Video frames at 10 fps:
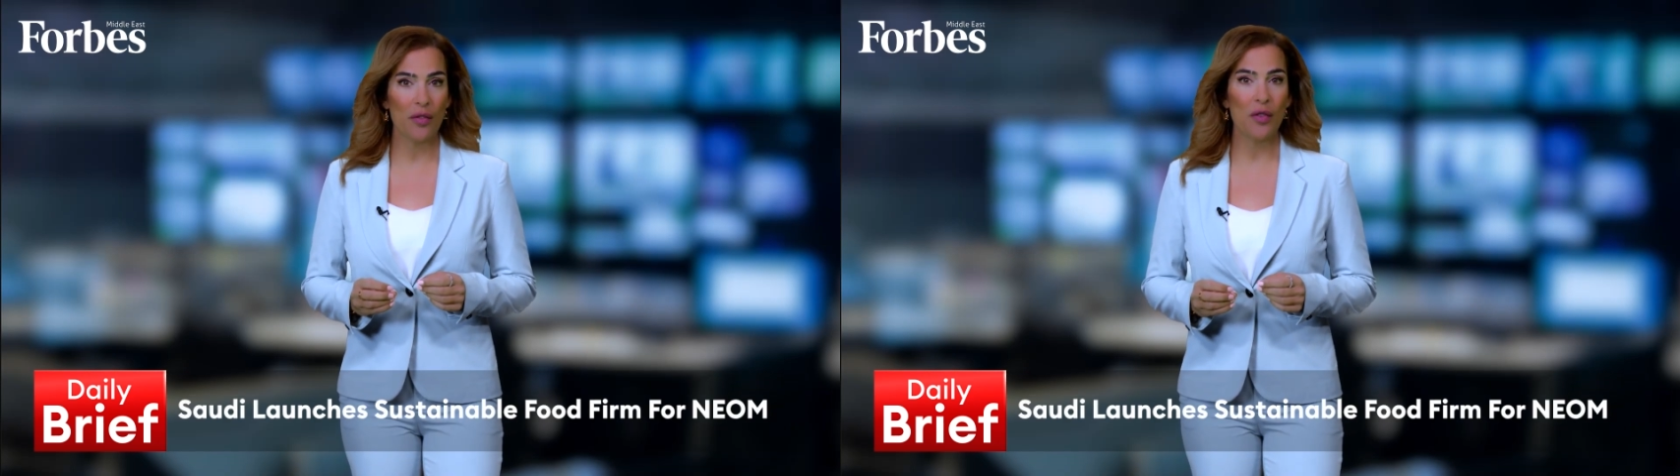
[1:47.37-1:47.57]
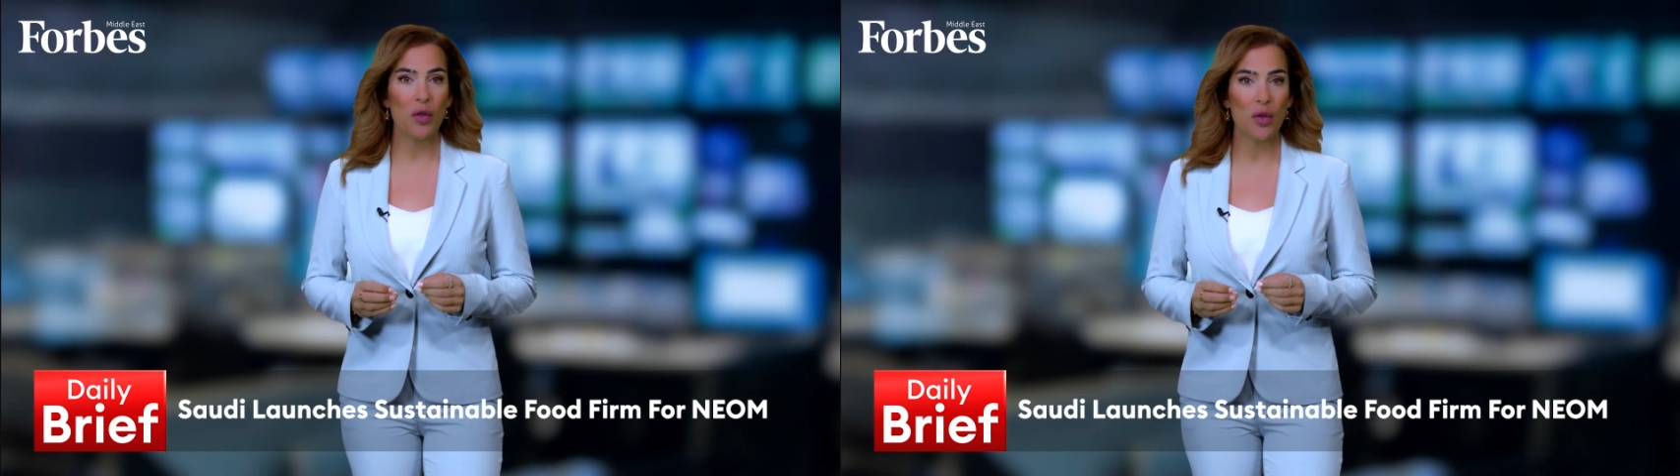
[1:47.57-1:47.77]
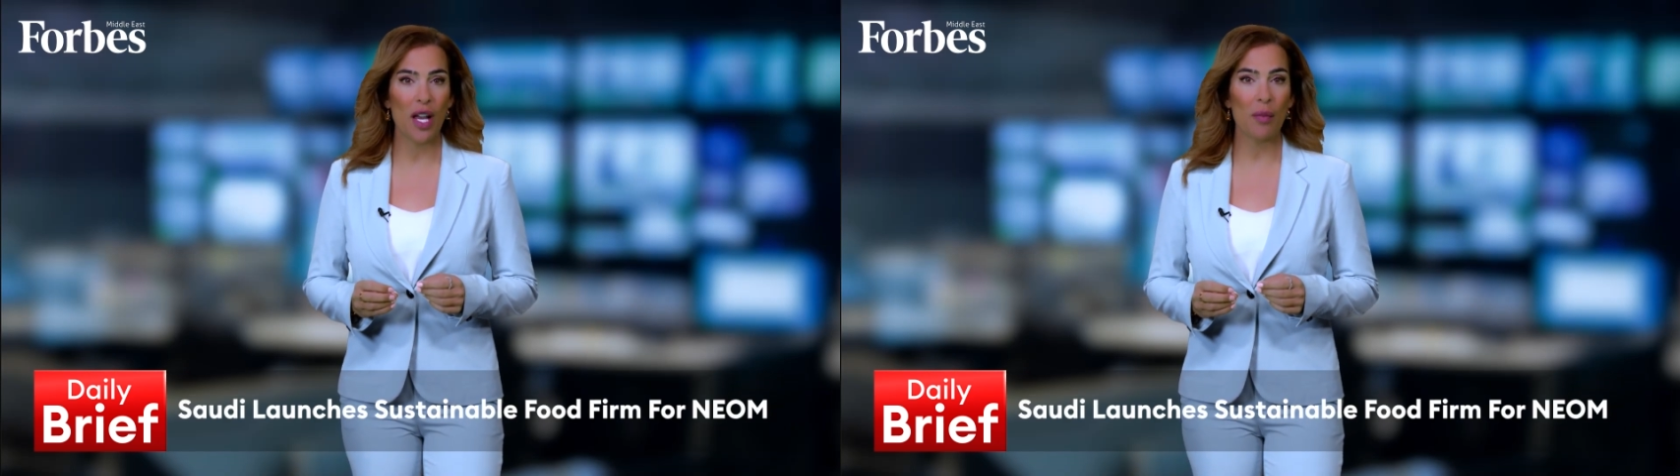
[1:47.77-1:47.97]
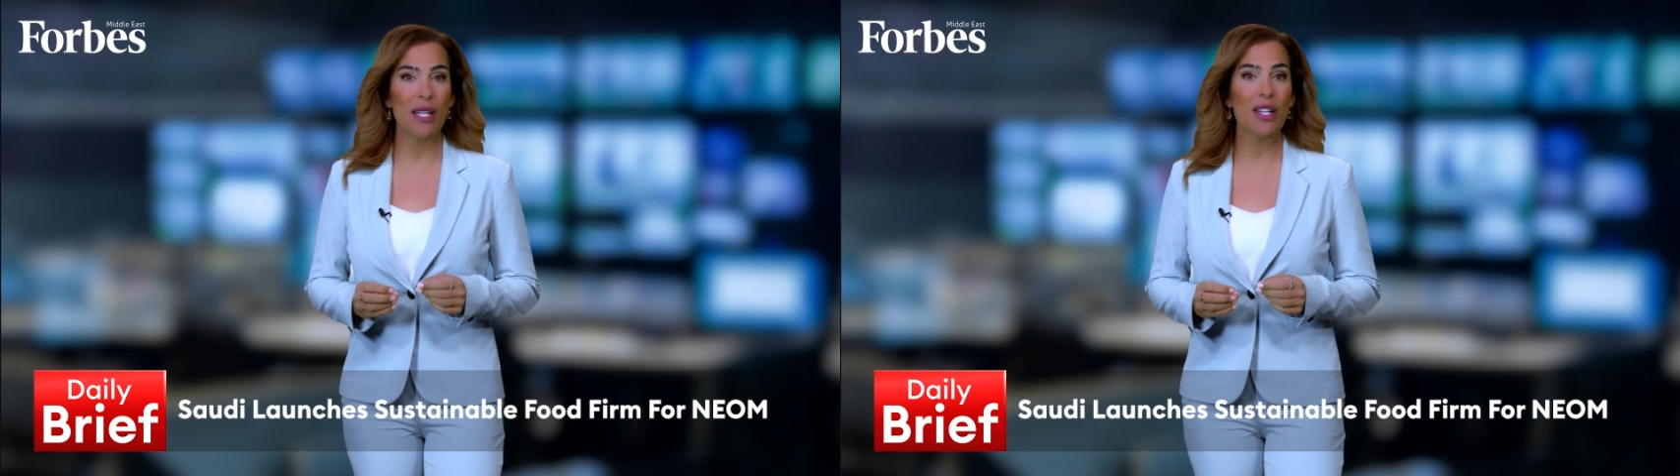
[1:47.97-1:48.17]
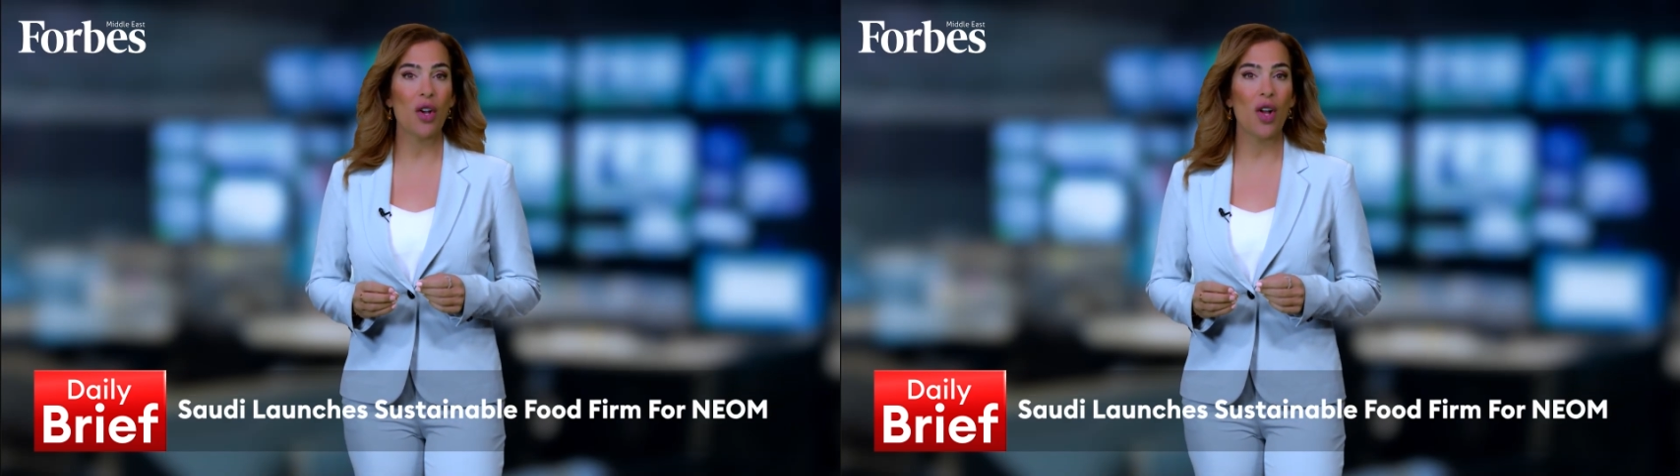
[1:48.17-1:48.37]
food
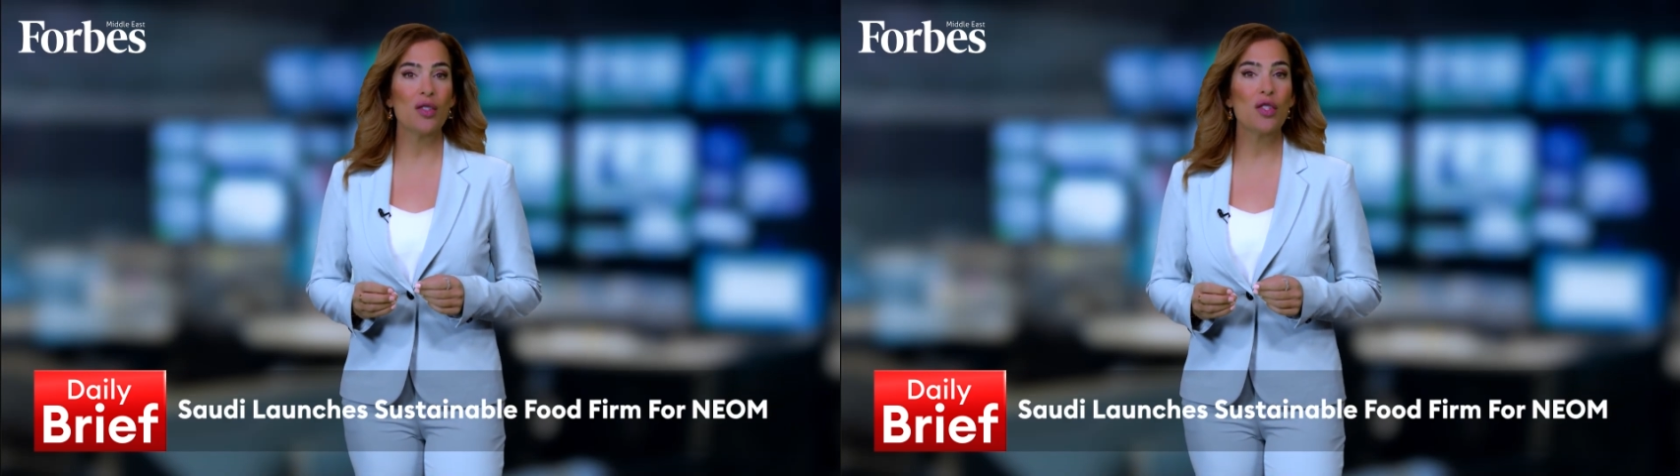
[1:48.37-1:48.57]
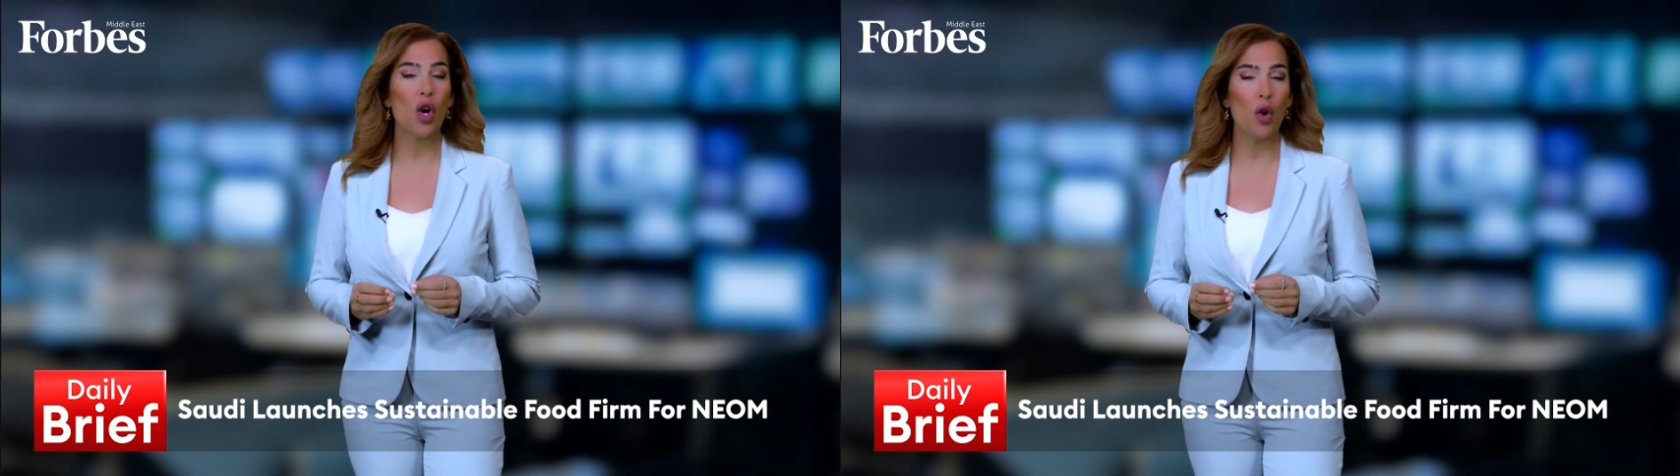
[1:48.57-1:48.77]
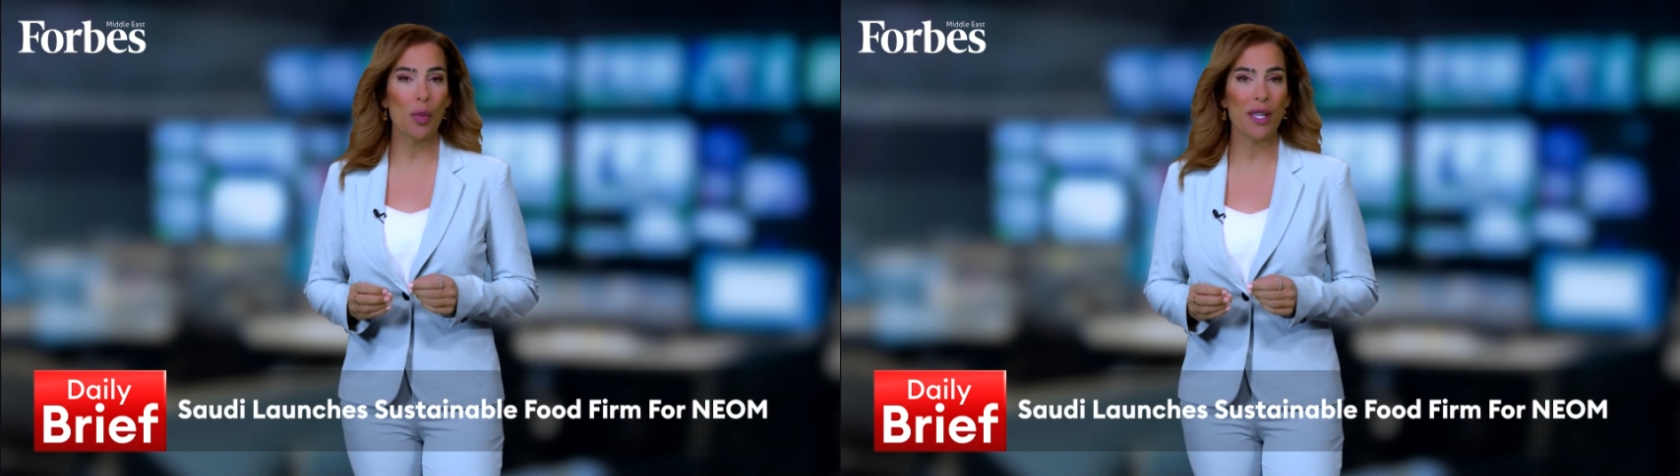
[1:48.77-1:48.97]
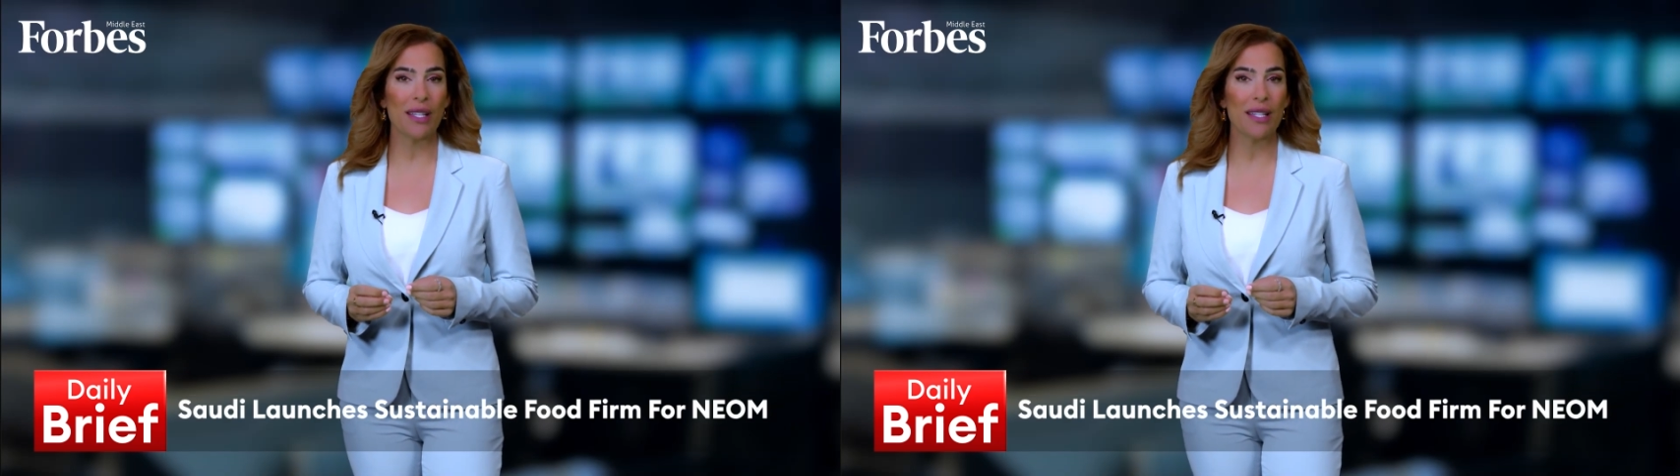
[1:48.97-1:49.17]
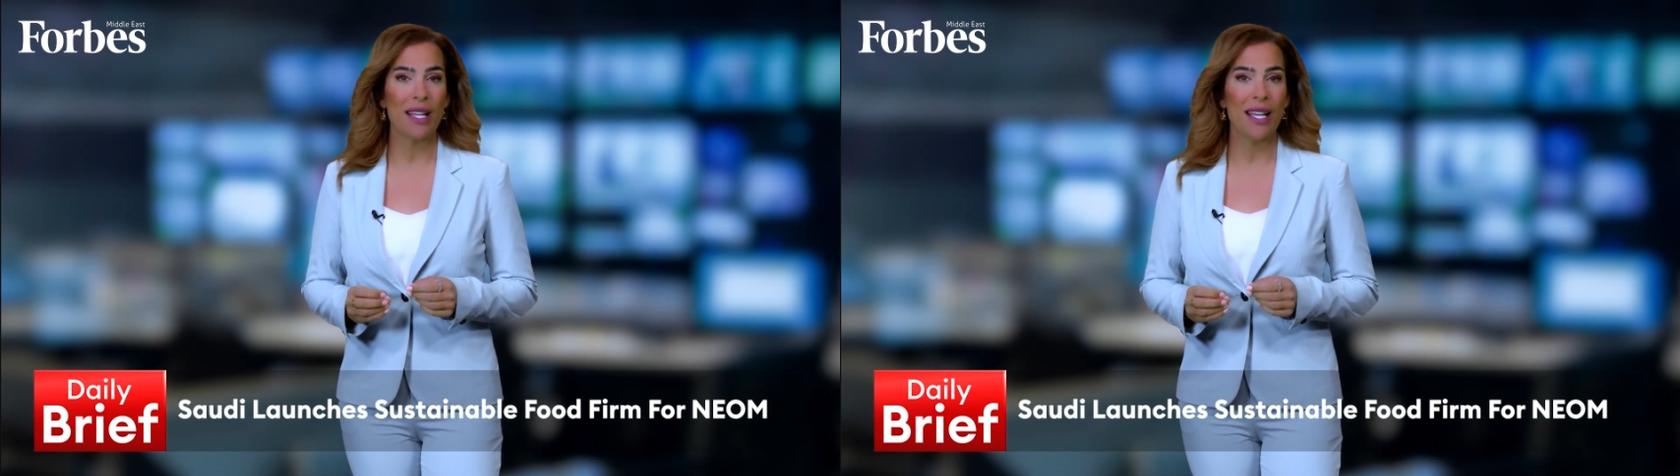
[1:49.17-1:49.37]
company called
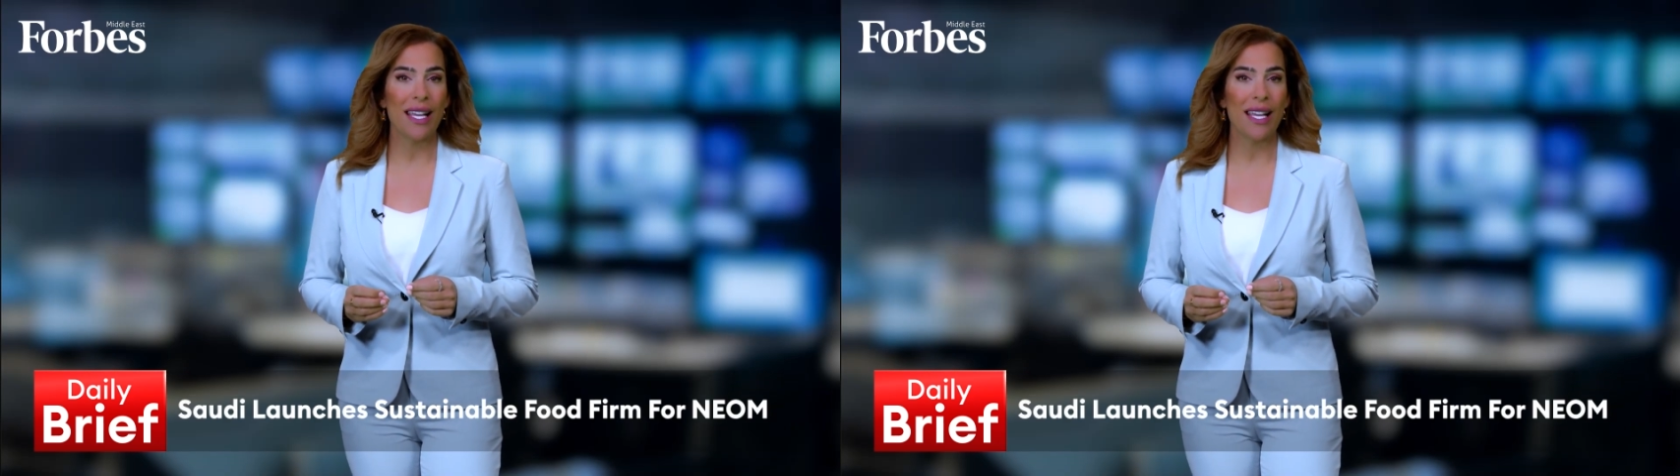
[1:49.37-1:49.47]
Topian